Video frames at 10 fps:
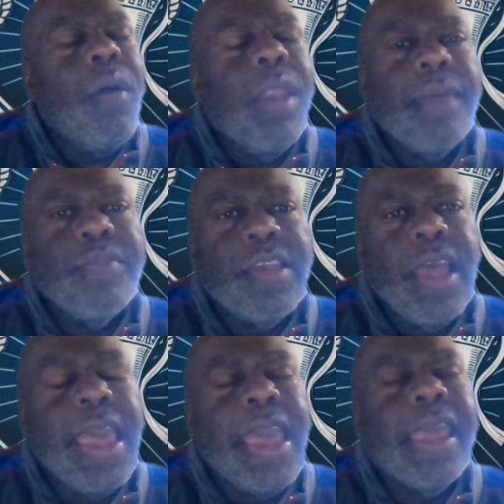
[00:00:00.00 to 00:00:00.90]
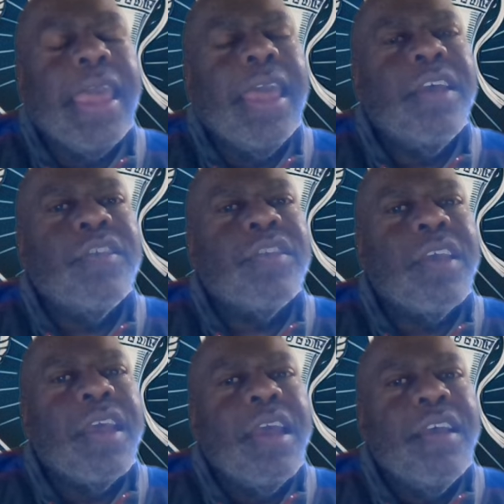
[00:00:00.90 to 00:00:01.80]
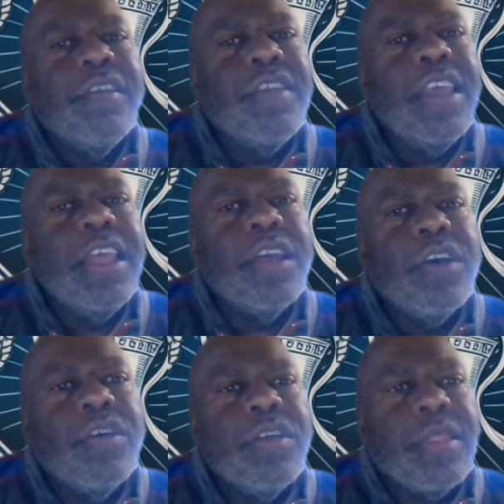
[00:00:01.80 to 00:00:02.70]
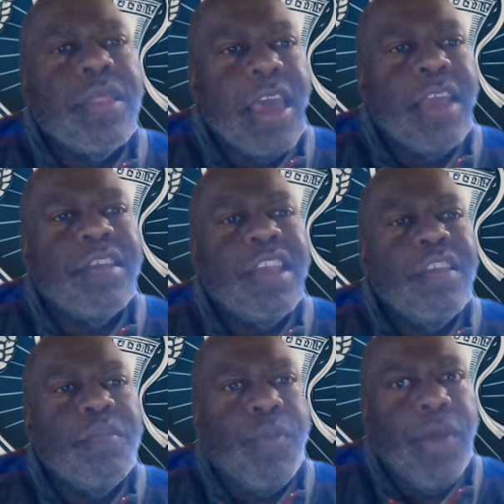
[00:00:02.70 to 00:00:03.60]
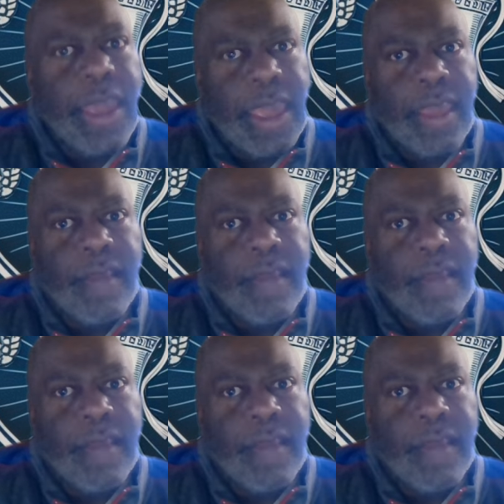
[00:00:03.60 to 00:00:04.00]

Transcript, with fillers: I'm saying is see the good things he's bringing.